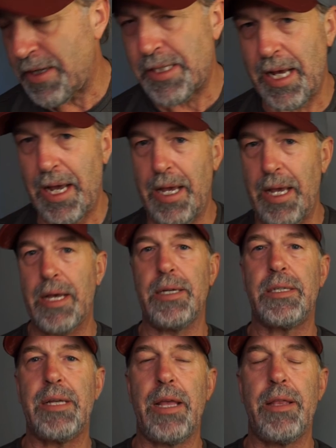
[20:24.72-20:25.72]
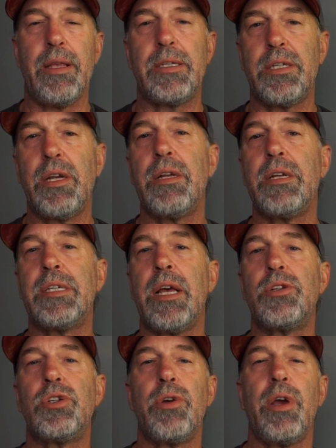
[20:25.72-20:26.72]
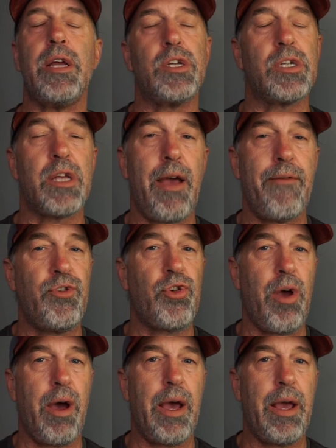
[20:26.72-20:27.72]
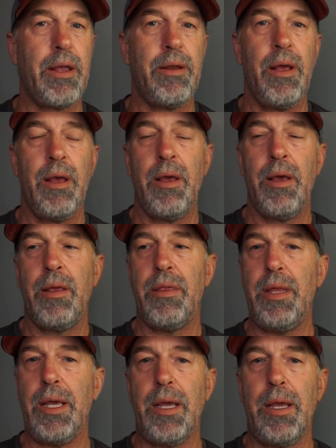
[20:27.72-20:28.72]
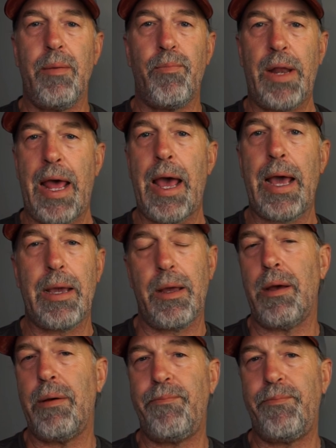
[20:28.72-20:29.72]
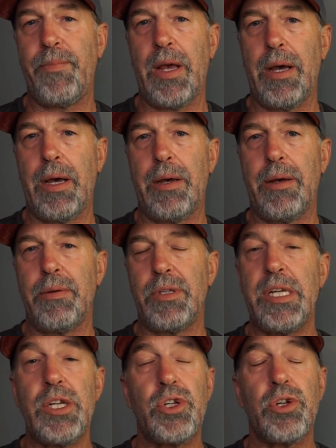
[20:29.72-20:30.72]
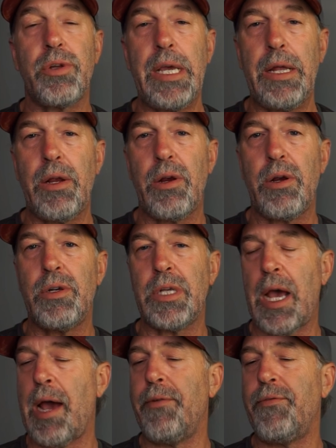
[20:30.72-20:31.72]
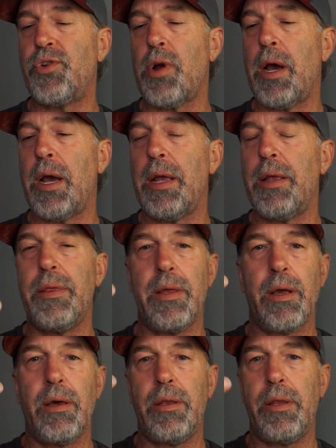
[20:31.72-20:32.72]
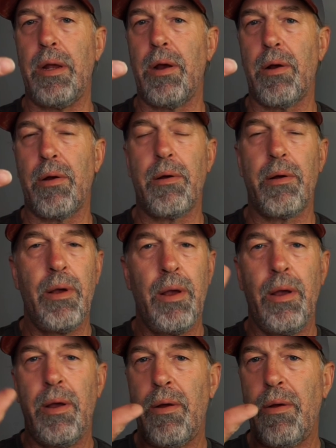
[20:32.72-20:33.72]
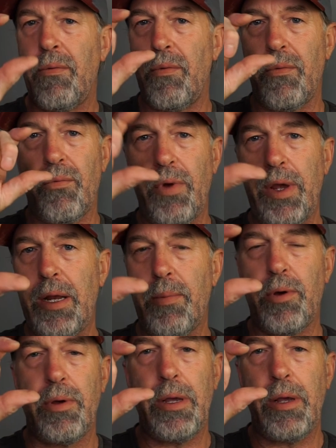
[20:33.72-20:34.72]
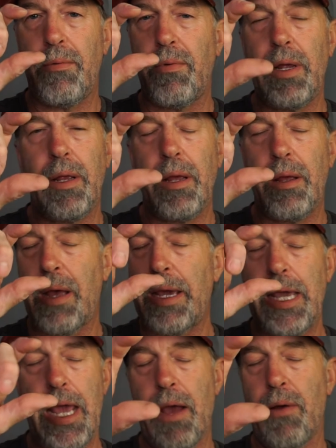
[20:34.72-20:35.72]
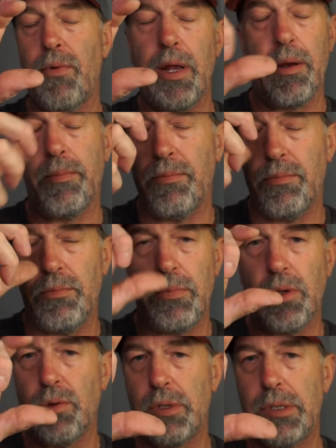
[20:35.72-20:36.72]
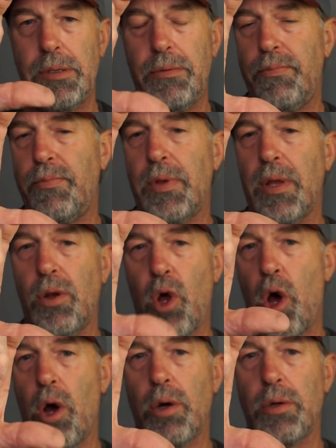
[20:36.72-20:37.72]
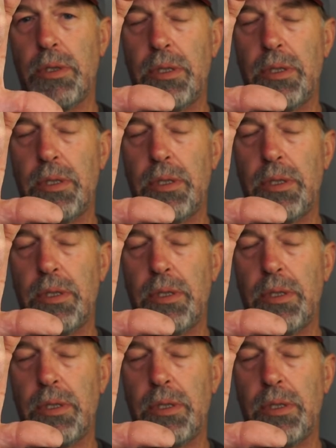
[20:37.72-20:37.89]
say is, and this is gonna sound strange because I've tried the black digital heaters, I've tried the clear readable, I can't read them. The long